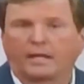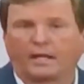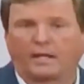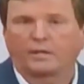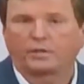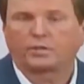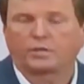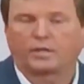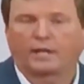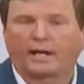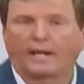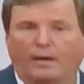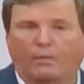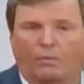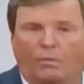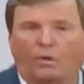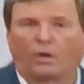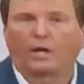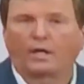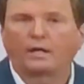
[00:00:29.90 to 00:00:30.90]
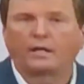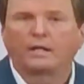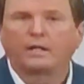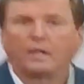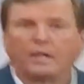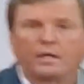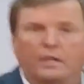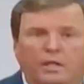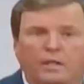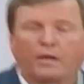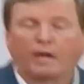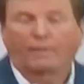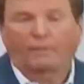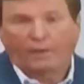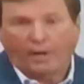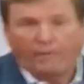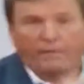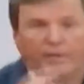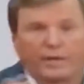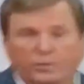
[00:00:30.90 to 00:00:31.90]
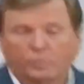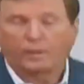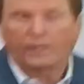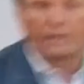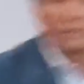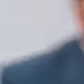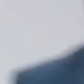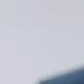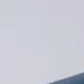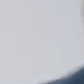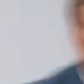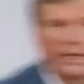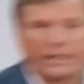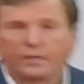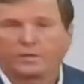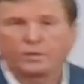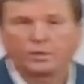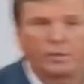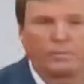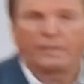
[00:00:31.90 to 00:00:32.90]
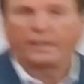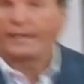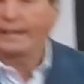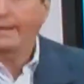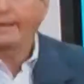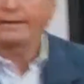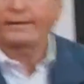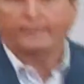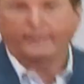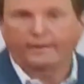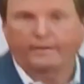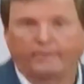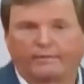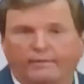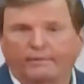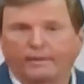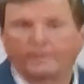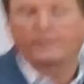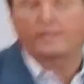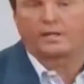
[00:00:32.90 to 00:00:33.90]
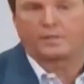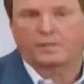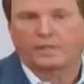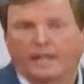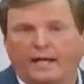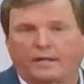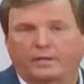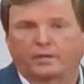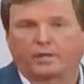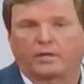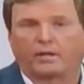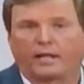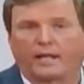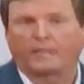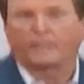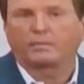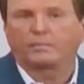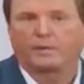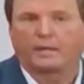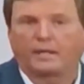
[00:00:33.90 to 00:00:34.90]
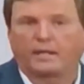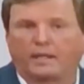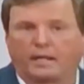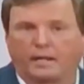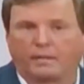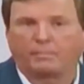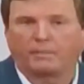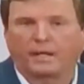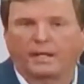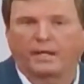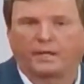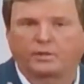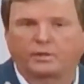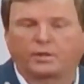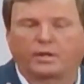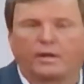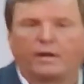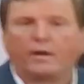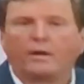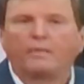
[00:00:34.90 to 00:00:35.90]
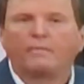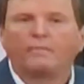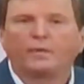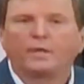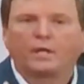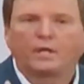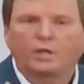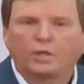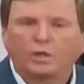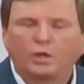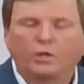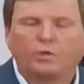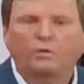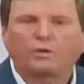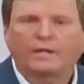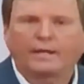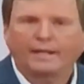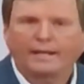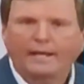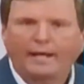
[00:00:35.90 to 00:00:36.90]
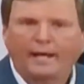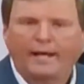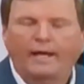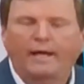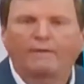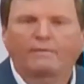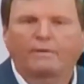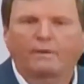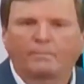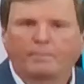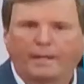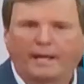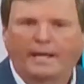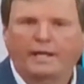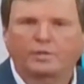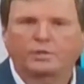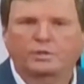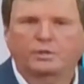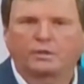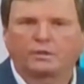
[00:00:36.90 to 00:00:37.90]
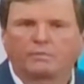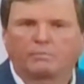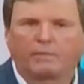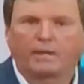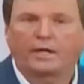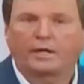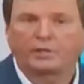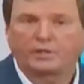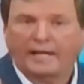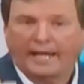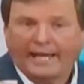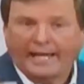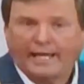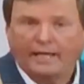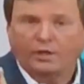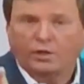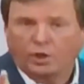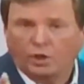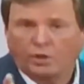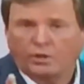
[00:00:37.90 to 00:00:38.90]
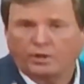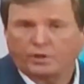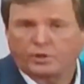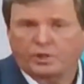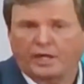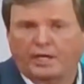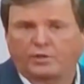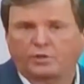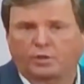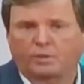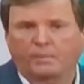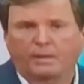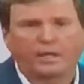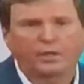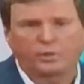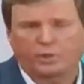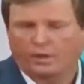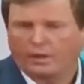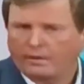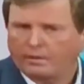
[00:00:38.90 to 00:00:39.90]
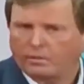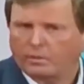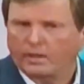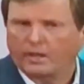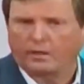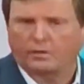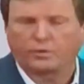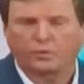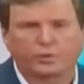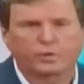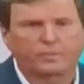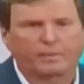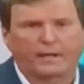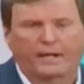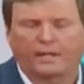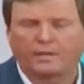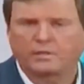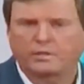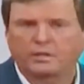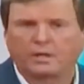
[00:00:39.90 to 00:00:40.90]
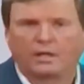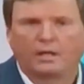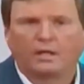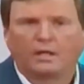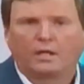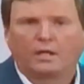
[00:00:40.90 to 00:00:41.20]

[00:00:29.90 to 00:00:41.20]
of marriage that I want. I thought that's what I was getting into, but now, it's kind of turned out to be a dud marriage. You can have a passionate marriage, and you can change your marriage. You don't have to wait on your spouse.